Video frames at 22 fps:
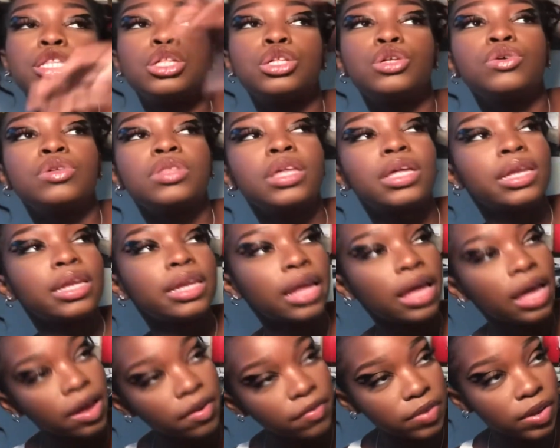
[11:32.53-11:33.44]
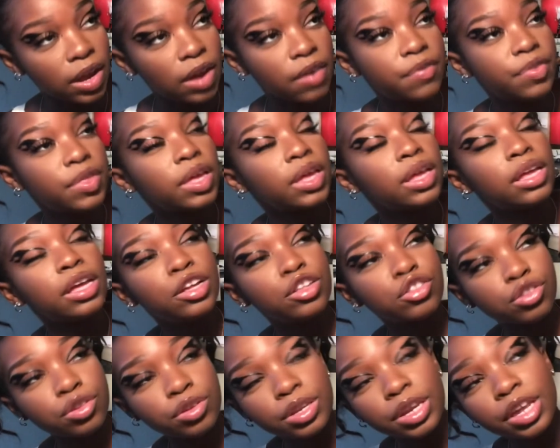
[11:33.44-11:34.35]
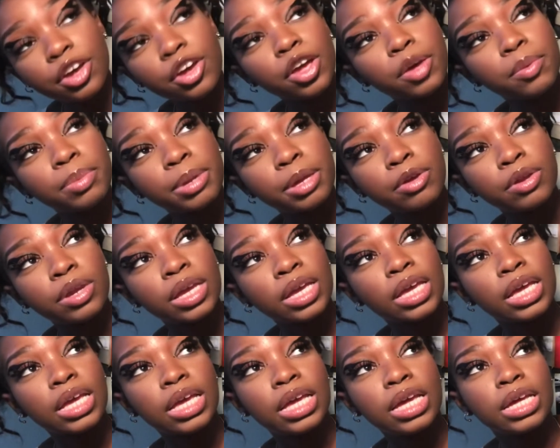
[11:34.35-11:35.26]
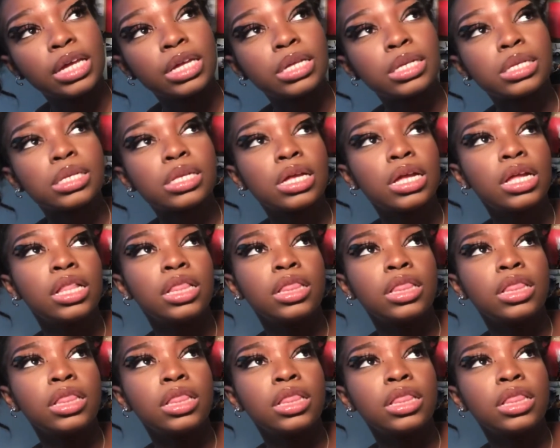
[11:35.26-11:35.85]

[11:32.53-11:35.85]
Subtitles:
To the left of the engineering building is,